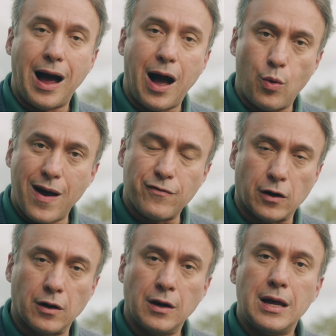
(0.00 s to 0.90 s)

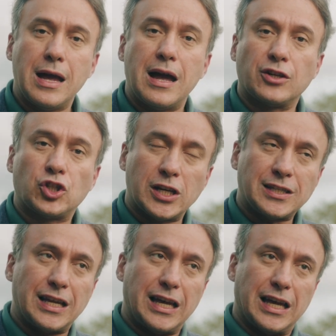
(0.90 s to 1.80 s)
However,
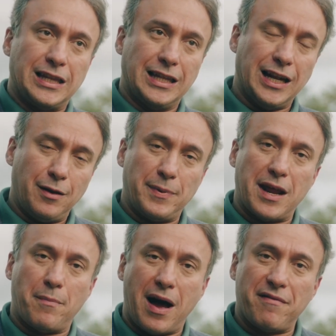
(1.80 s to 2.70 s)
just a little bit
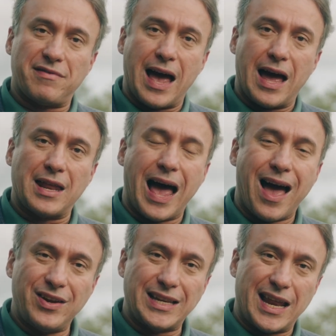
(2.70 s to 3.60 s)
above that,
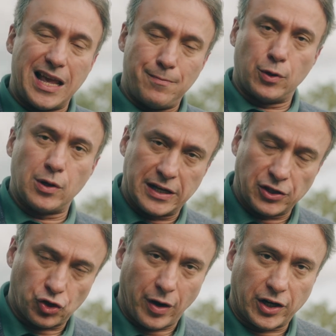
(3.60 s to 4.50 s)
having that apical
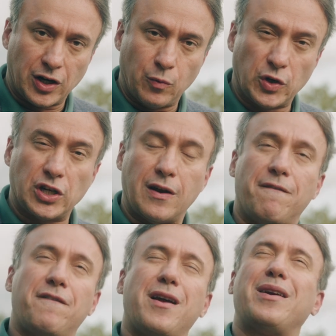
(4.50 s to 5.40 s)
constriction, which in a
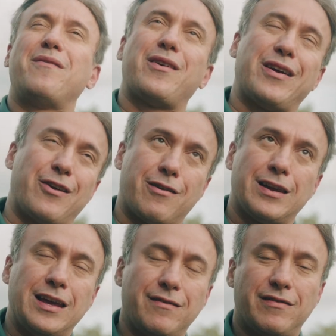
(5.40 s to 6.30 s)
very, very
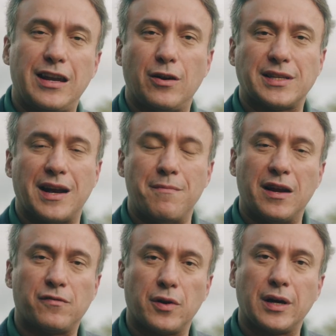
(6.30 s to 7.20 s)
early video that I
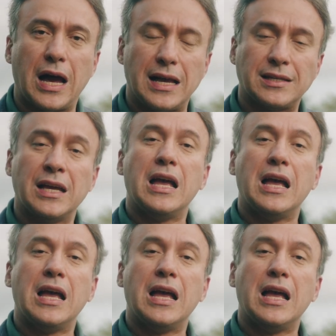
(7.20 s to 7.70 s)
made for you guys,